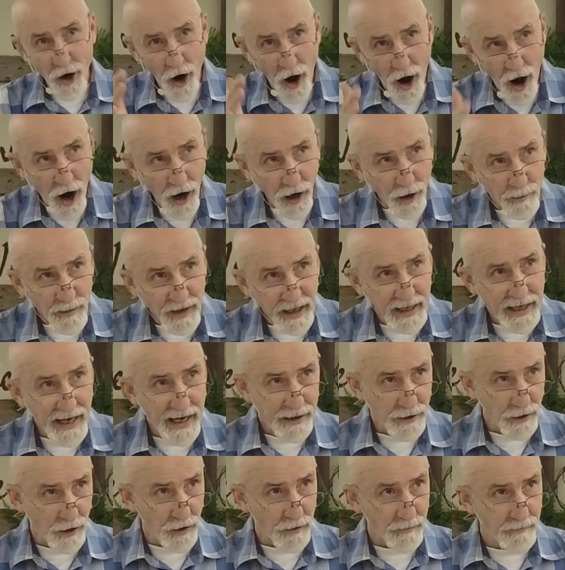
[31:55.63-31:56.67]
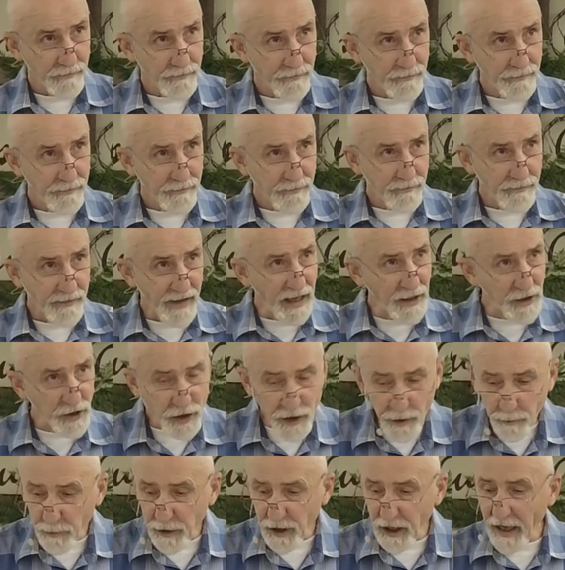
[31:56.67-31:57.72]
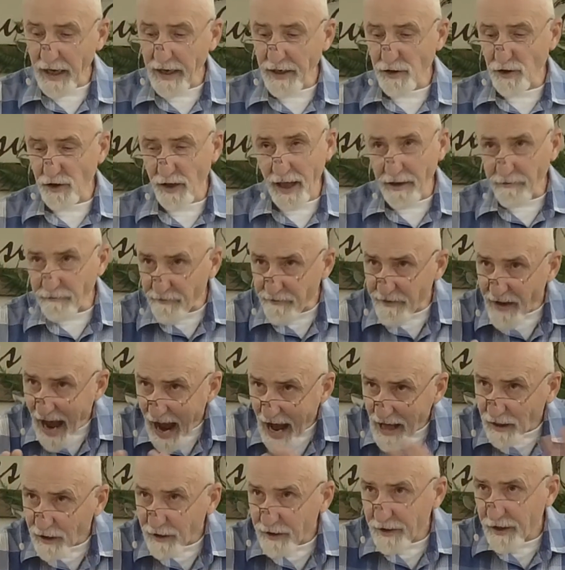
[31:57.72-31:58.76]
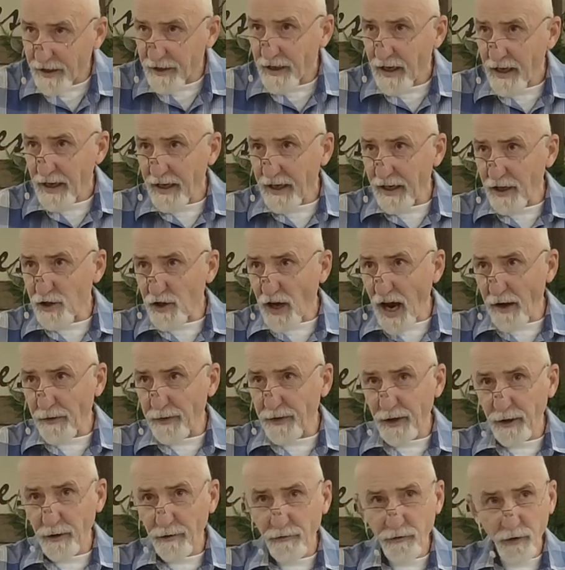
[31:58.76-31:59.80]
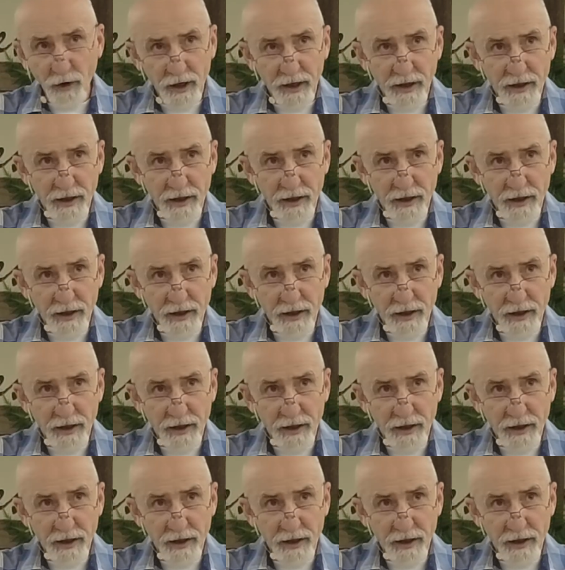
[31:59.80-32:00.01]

Harmageddon. That's the place, that valley that is out there in front